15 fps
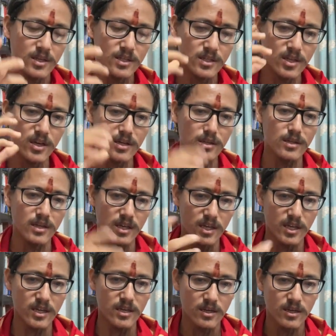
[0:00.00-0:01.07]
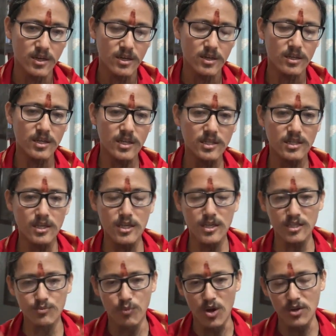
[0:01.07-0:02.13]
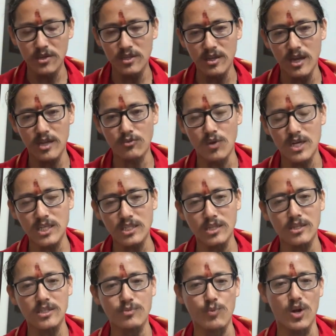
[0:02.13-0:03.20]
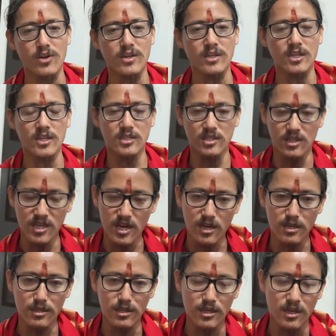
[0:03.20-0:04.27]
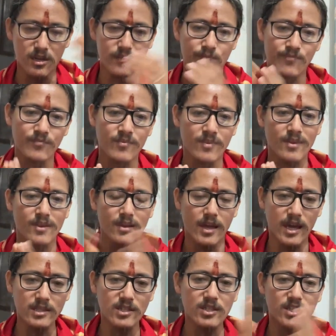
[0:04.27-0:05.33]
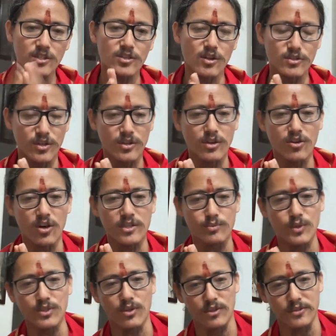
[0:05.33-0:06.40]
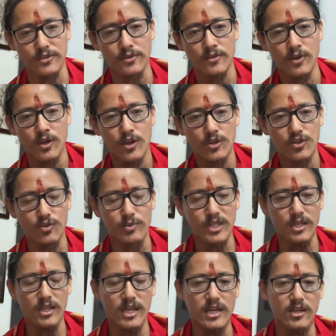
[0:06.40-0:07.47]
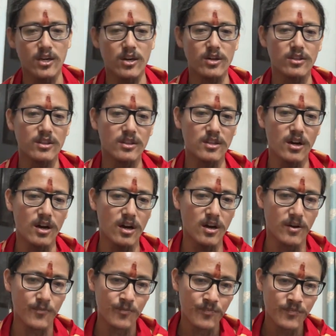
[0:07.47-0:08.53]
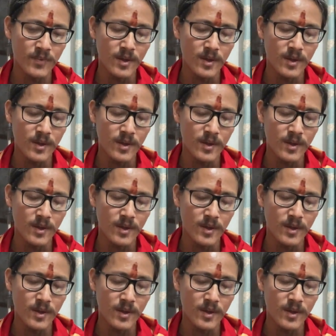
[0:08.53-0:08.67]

is there in the egg is in this body, and what is in this body, it's there in the existence also, in the cosmos also. So basically like the